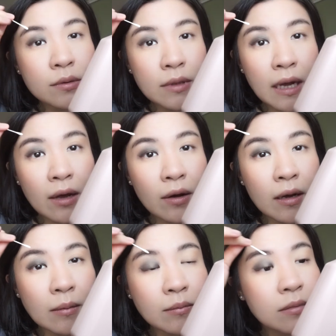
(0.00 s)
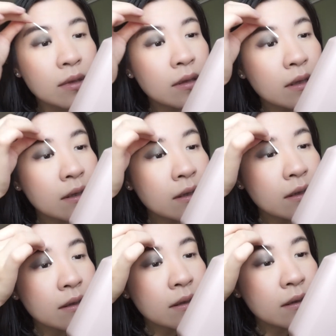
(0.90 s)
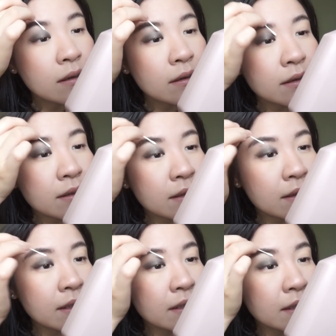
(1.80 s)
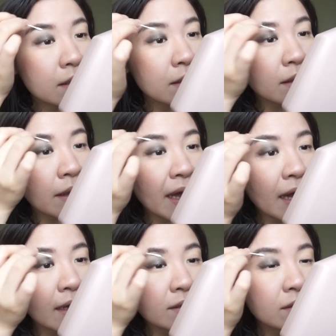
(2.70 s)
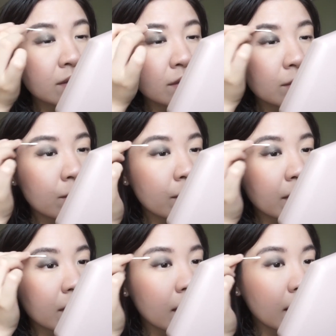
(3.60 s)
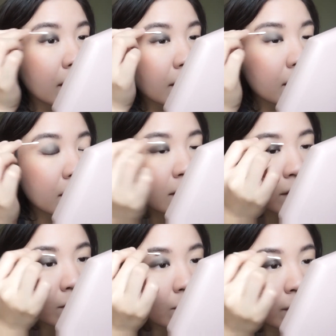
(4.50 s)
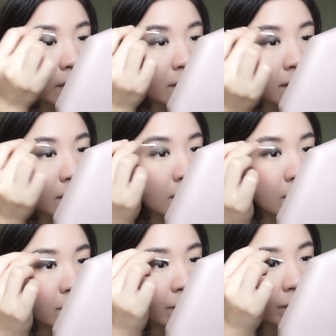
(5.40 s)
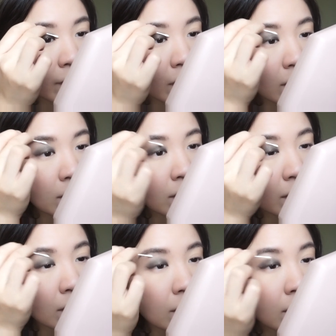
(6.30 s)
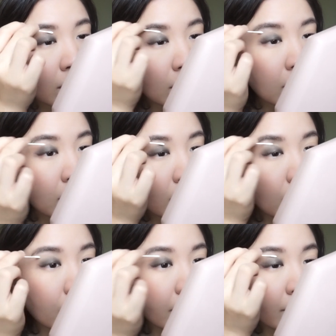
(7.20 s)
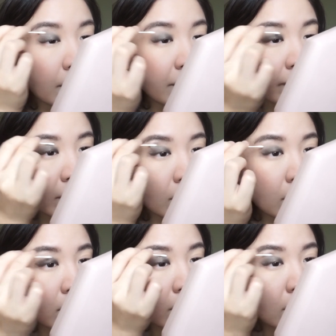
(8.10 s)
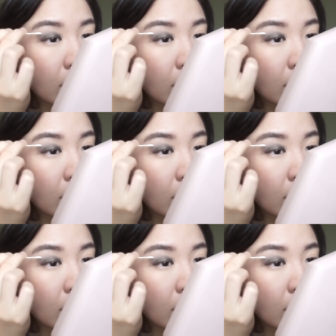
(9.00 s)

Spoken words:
now I'm cleaning the edge where I went a little far with my finger.